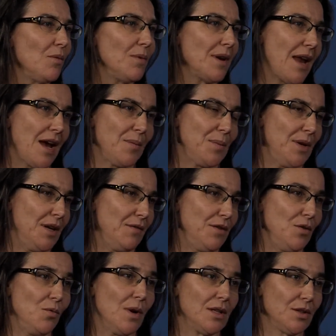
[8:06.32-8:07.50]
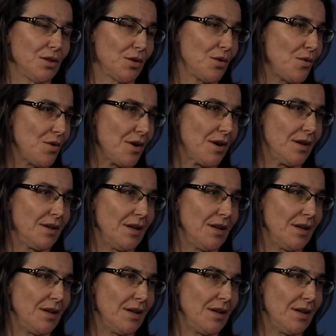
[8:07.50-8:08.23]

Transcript: would happen if you went to court?